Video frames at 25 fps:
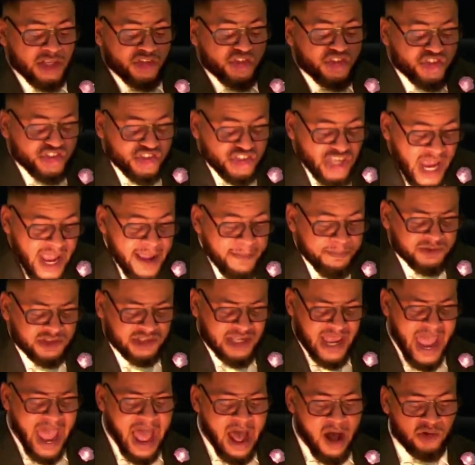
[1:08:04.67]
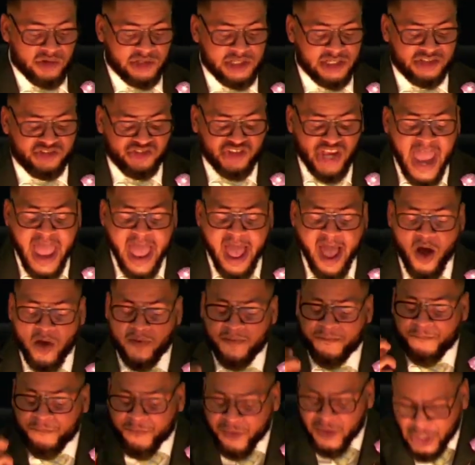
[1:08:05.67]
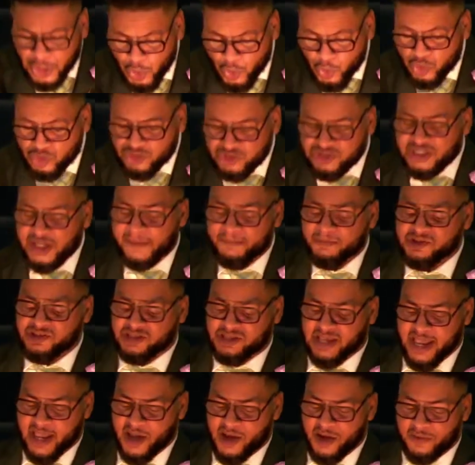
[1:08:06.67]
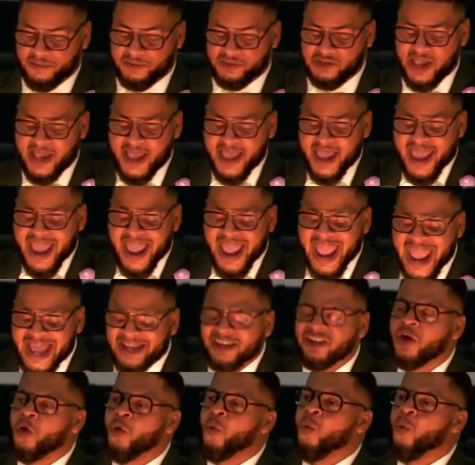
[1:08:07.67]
shapes how the child views themselves and the